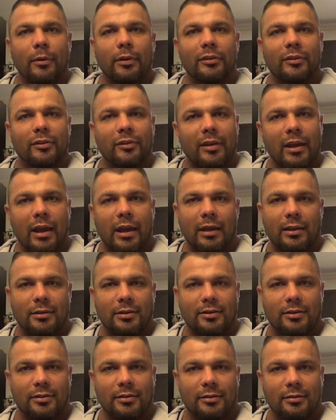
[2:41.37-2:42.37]
on
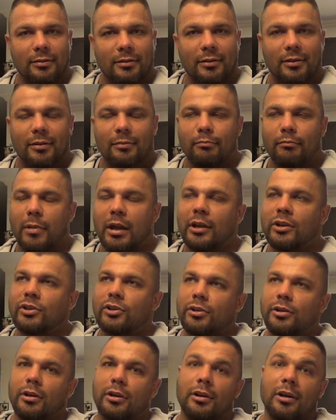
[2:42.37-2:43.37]
stage, make
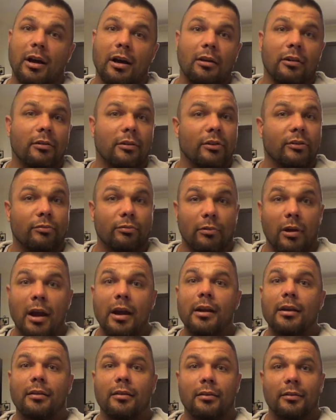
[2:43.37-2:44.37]
sure your color is
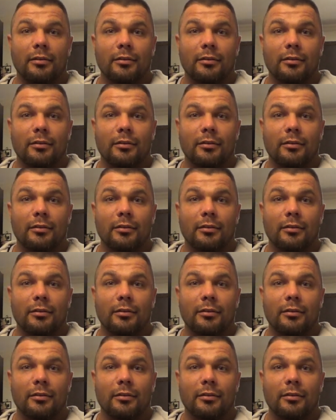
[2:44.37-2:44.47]
right.